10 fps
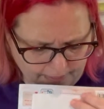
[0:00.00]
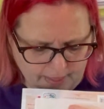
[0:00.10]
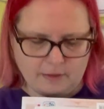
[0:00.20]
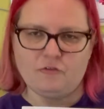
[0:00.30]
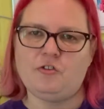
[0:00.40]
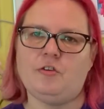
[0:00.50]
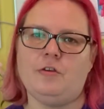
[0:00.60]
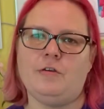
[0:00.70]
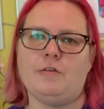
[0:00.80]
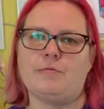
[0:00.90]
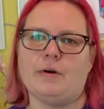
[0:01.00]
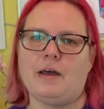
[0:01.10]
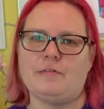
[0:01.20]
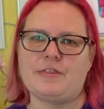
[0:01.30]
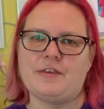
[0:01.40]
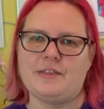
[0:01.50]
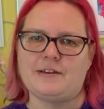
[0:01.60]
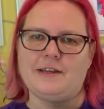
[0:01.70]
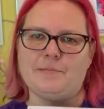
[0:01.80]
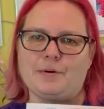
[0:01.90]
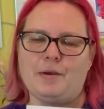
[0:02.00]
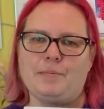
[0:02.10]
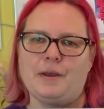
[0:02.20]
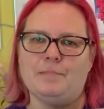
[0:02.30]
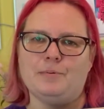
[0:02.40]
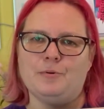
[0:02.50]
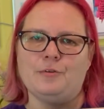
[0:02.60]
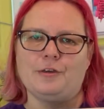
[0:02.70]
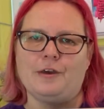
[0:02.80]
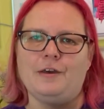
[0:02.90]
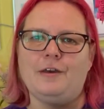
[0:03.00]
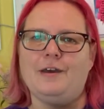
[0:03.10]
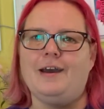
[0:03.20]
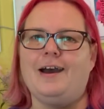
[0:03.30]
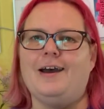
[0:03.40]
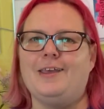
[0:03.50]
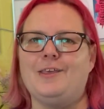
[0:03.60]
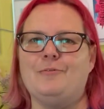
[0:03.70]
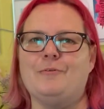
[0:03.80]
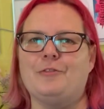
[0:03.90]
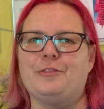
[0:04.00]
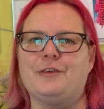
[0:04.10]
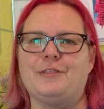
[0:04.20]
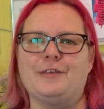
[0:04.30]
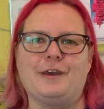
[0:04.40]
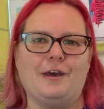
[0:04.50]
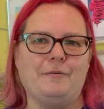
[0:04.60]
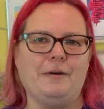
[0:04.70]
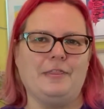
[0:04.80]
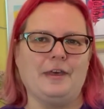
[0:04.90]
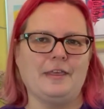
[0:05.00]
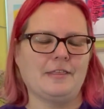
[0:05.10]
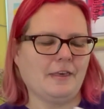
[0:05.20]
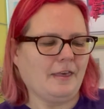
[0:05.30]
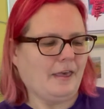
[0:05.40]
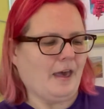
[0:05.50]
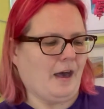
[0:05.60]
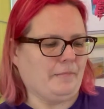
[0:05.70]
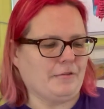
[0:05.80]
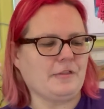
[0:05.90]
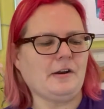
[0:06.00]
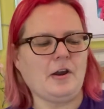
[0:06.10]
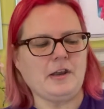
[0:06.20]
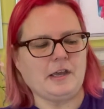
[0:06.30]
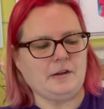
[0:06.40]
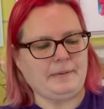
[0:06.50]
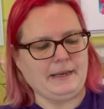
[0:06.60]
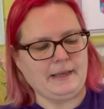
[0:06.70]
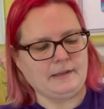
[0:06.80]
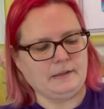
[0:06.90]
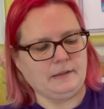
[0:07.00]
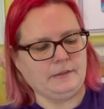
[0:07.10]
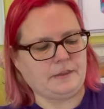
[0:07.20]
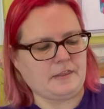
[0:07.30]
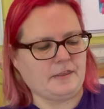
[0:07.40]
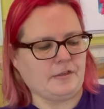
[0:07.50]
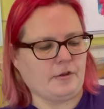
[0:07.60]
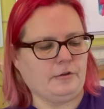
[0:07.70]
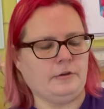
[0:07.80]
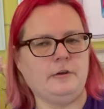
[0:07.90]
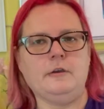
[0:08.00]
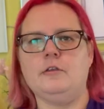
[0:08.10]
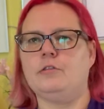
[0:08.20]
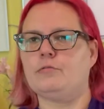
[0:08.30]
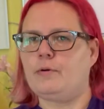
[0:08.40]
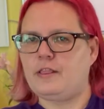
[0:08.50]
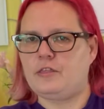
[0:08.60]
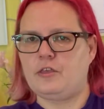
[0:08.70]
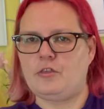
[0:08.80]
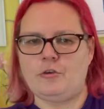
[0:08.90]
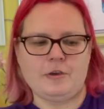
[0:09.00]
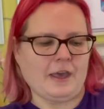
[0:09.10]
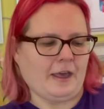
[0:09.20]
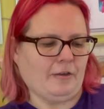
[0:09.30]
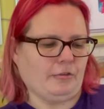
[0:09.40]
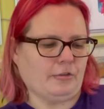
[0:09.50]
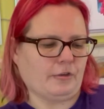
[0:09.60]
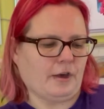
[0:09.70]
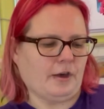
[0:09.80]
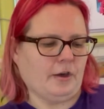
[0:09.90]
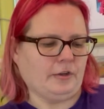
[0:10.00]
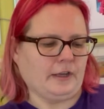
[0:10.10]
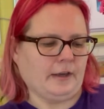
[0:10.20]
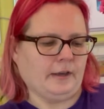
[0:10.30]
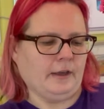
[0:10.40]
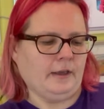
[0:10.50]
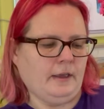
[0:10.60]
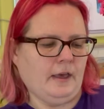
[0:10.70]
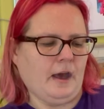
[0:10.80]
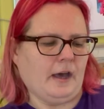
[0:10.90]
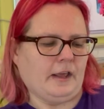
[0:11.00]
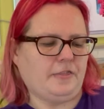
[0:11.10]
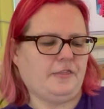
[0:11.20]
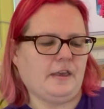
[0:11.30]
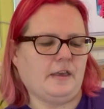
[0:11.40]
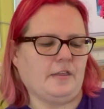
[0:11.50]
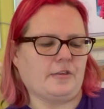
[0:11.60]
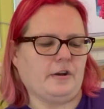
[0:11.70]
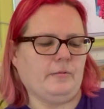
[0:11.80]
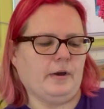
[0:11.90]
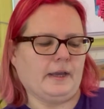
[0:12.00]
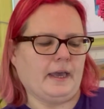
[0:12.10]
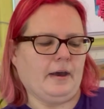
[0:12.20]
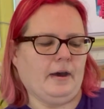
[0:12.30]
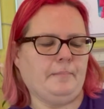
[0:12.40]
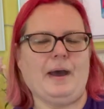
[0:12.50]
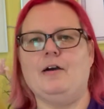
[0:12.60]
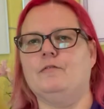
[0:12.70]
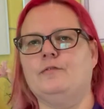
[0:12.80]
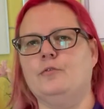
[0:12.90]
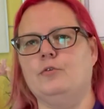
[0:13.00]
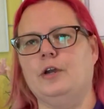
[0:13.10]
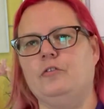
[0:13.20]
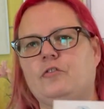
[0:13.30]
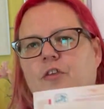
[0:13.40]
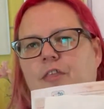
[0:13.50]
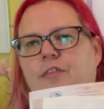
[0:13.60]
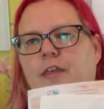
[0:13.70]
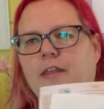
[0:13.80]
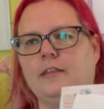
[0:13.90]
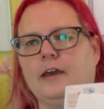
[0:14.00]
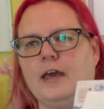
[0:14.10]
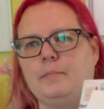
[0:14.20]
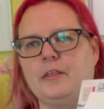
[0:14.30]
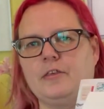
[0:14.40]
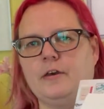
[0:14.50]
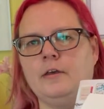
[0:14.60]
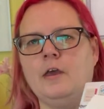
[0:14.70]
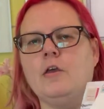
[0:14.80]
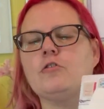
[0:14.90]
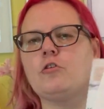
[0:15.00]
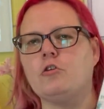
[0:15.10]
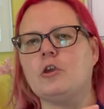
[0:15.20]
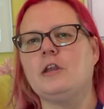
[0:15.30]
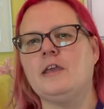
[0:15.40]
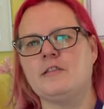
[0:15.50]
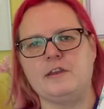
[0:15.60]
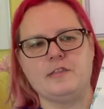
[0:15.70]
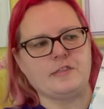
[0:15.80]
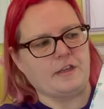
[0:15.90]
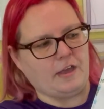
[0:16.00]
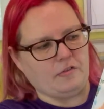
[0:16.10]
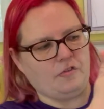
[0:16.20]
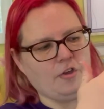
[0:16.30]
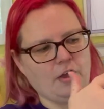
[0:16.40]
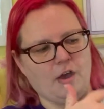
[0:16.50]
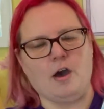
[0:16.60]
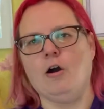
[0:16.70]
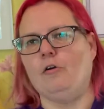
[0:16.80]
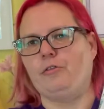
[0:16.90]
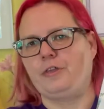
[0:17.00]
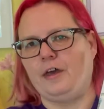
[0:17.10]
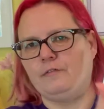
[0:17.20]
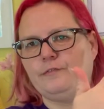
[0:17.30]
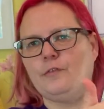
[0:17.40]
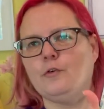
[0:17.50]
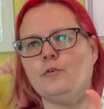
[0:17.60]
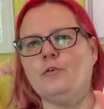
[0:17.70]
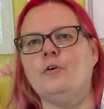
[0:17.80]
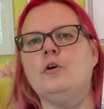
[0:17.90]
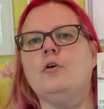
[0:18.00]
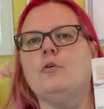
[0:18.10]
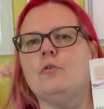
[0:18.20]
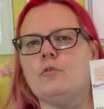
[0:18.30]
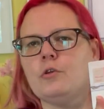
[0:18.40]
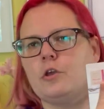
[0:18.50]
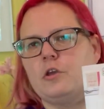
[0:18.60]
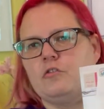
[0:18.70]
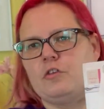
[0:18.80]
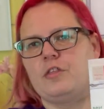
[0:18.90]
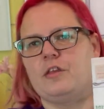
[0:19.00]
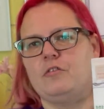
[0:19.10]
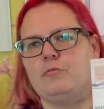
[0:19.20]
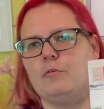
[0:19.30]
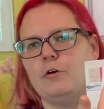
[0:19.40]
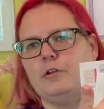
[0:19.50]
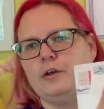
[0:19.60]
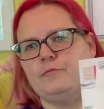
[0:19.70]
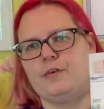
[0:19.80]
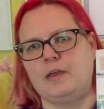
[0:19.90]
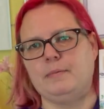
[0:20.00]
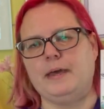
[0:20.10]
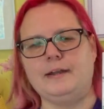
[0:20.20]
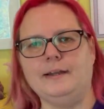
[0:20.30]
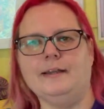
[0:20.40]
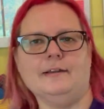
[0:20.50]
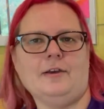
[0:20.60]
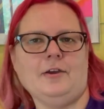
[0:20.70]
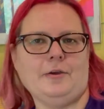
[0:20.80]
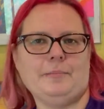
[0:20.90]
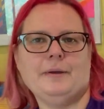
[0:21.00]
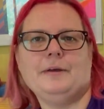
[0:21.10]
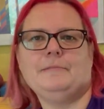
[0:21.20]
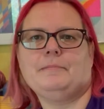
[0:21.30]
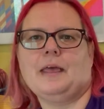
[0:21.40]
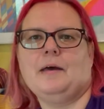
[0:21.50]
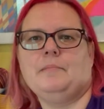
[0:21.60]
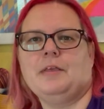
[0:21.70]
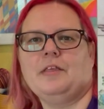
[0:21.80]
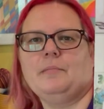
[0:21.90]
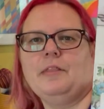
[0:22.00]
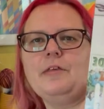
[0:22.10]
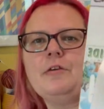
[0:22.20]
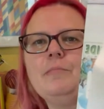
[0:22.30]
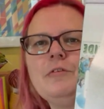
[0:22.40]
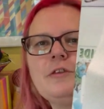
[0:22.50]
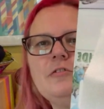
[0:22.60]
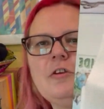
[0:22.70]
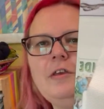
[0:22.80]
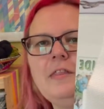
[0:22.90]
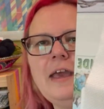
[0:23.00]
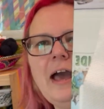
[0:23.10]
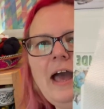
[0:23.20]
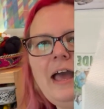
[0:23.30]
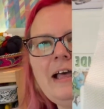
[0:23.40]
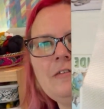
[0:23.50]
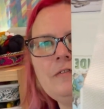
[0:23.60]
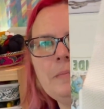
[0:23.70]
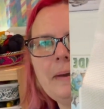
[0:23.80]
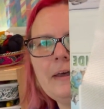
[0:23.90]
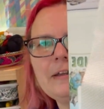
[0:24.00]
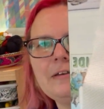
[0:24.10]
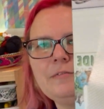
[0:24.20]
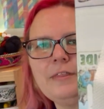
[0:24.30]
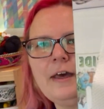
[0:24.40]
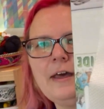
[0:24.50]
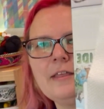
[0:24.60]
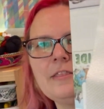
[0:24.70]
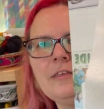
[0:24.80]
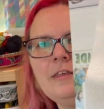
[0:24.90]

then choose whatever seasonally appropriate border you wanted to go with it. So they're only going to be little. This is on 22 count hard anger, and I think it's going to work out about 4 inches in diameter. So you could easily stitch a whole set of 4, or you could just stitch 1 and frame it in a little hoop and be done with it. So I'm just going to show you the alphabet of that,